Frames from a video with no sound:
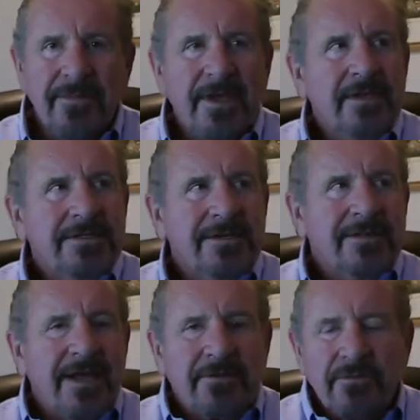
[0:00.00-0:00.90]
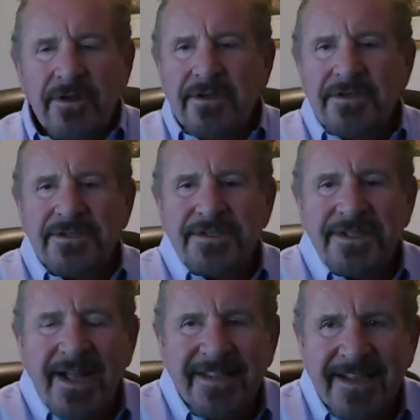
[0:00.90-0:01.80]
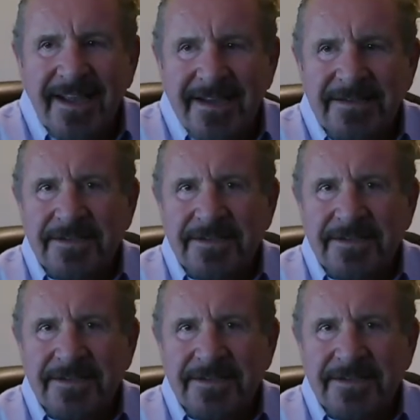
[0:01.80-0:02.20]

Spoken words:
So that really is just not the case.